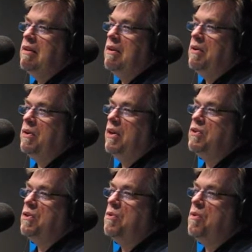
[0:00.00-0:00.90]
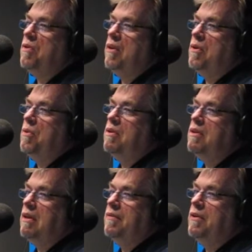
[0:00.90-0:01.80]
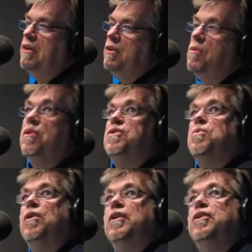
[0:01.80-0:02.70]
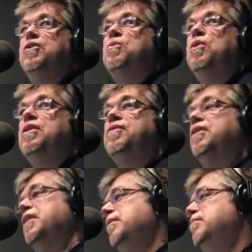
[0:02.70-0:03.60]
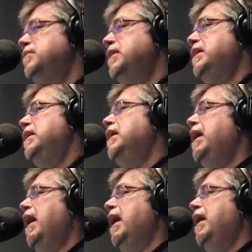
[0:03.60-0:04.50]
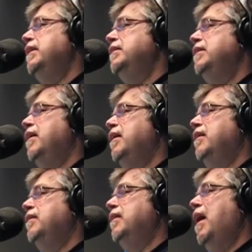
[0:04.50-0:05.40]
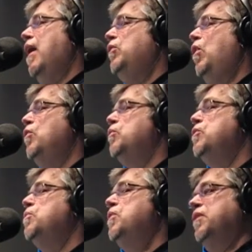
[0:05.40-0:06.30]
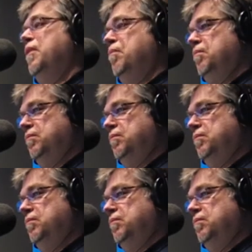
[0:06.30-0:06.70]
Okay, so you were his lover, you were his worker, you worked for him. And how long were you with him?